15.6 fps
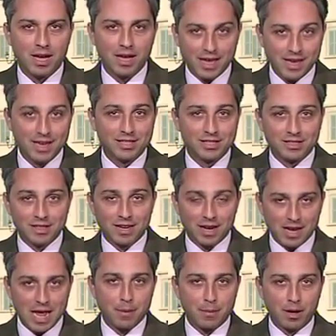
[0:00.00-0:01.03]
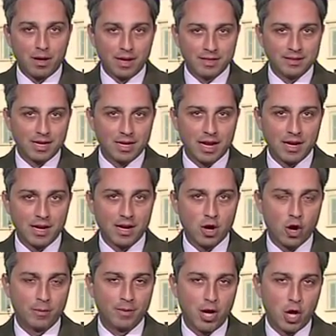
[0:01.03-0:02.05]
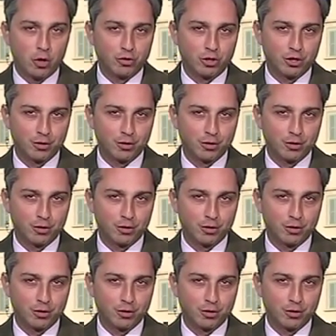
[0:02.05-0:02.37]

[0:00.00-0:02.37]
is labour and economy laws.